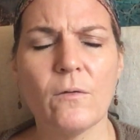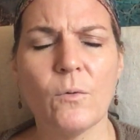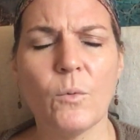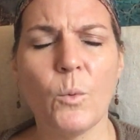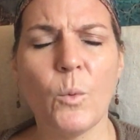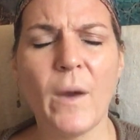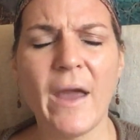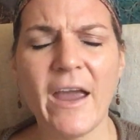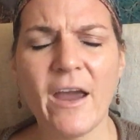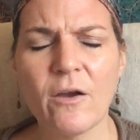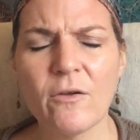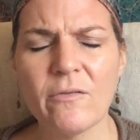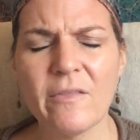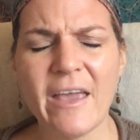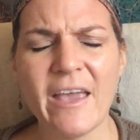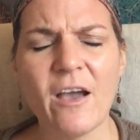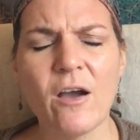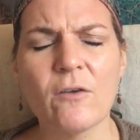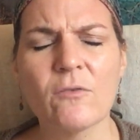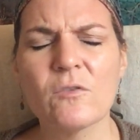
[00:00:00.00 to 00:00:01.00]

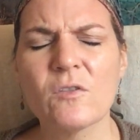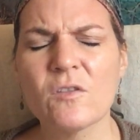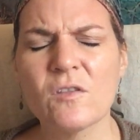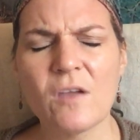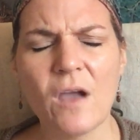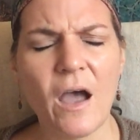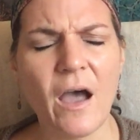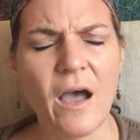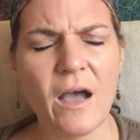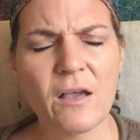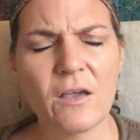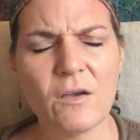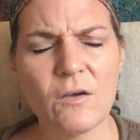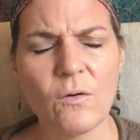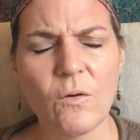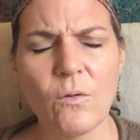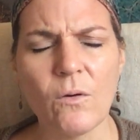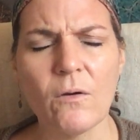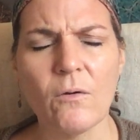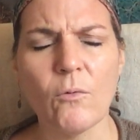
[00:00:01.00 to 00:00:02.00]
they are stuck
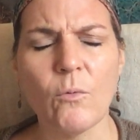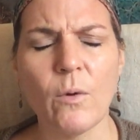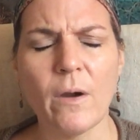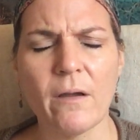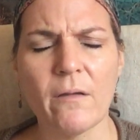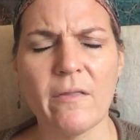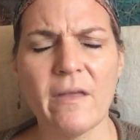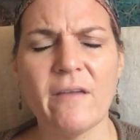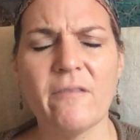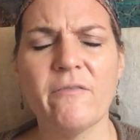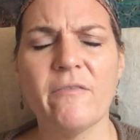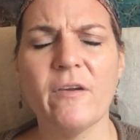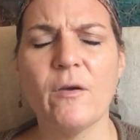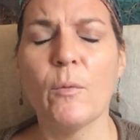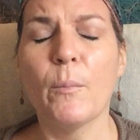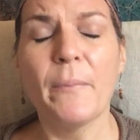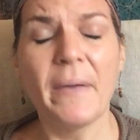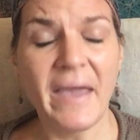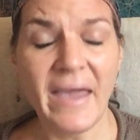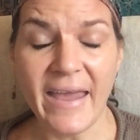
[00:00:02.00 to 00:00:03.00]
or where they
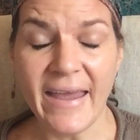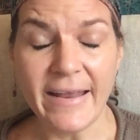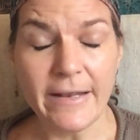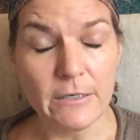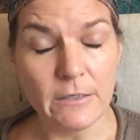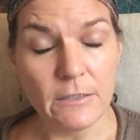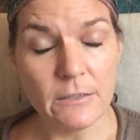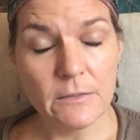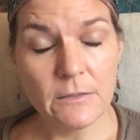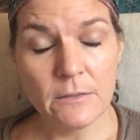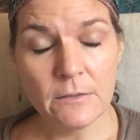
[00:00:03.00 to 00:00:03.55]
feel pain.